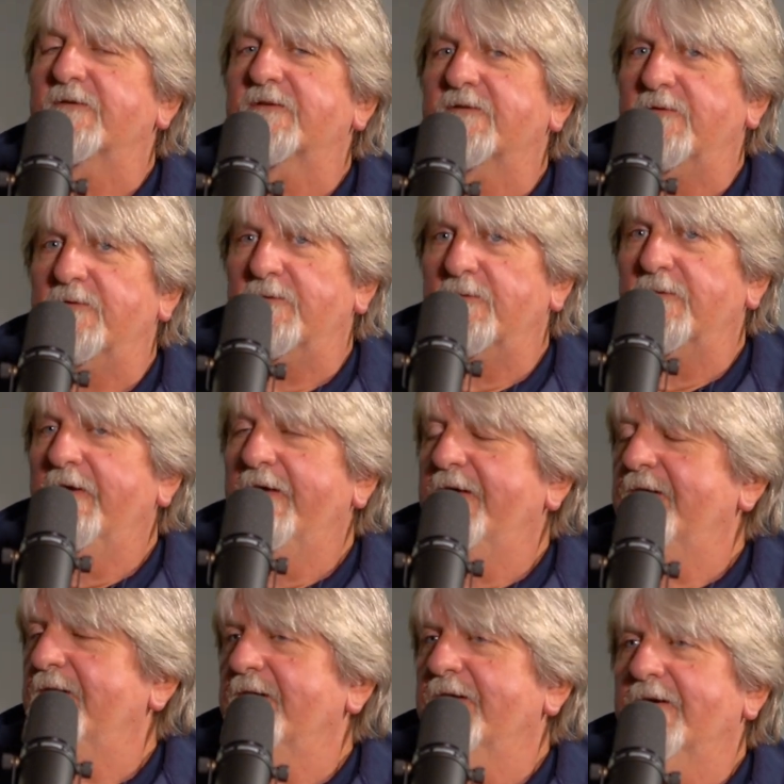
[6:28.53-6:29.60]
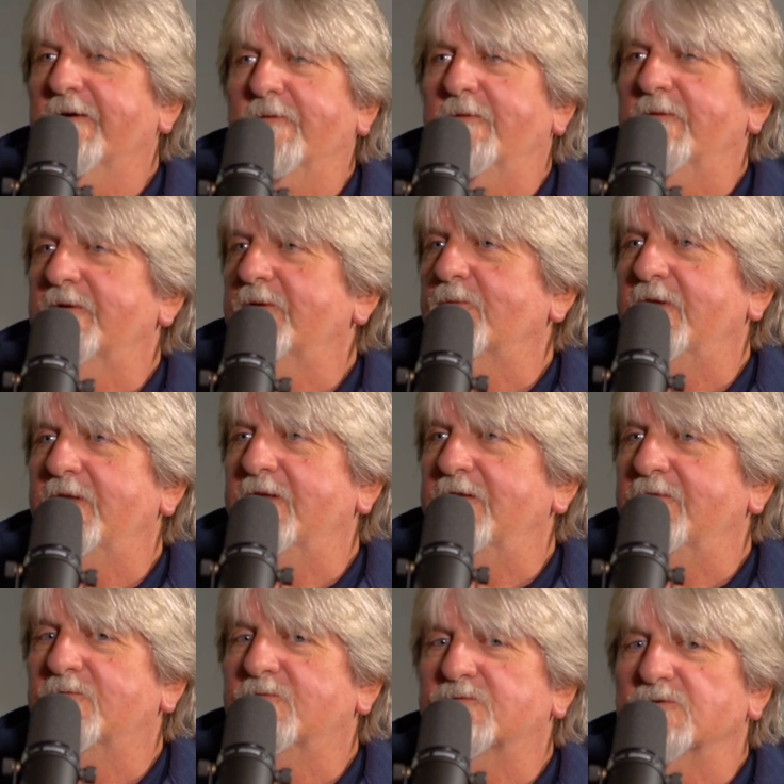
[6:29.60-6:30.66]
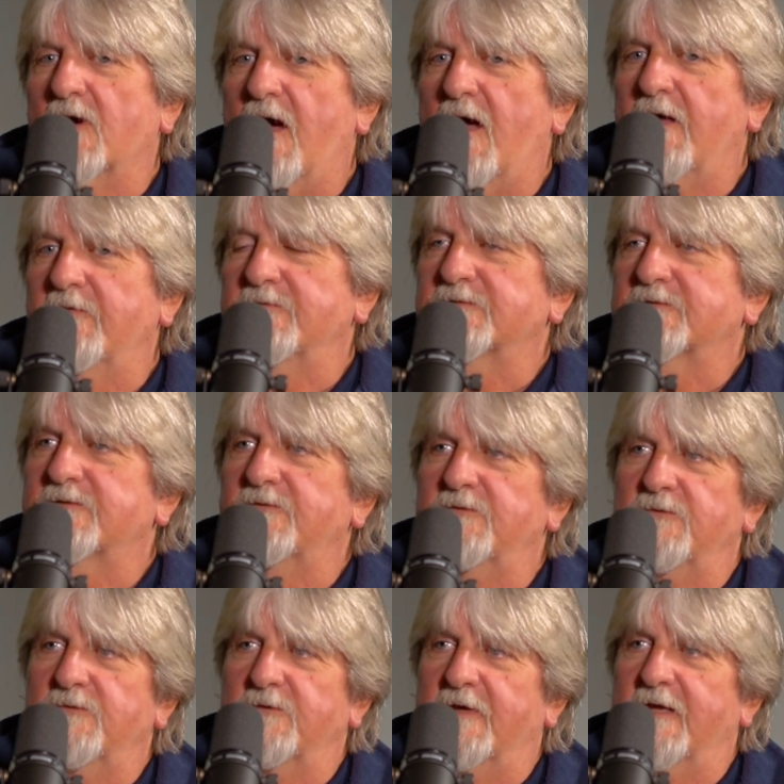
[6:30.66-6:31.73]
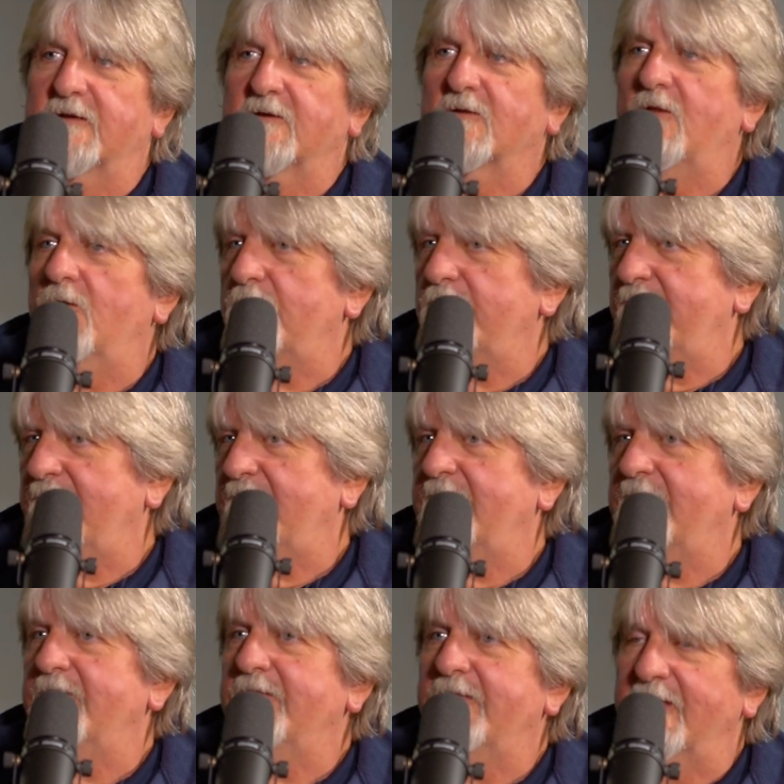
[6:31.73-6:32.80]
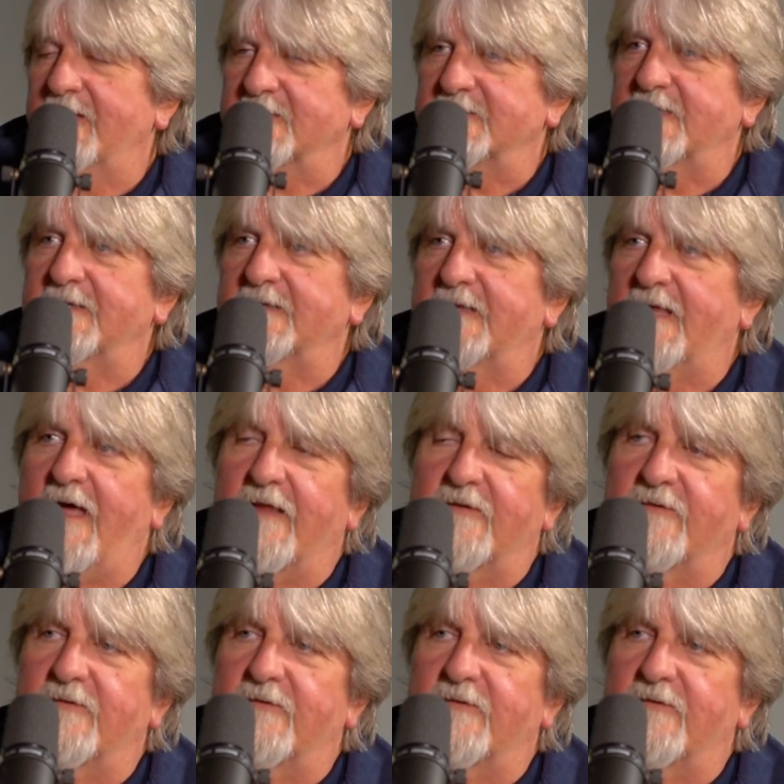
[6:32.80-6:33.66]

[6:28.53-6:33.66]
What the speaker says: So we did drives to get clothing and things like that.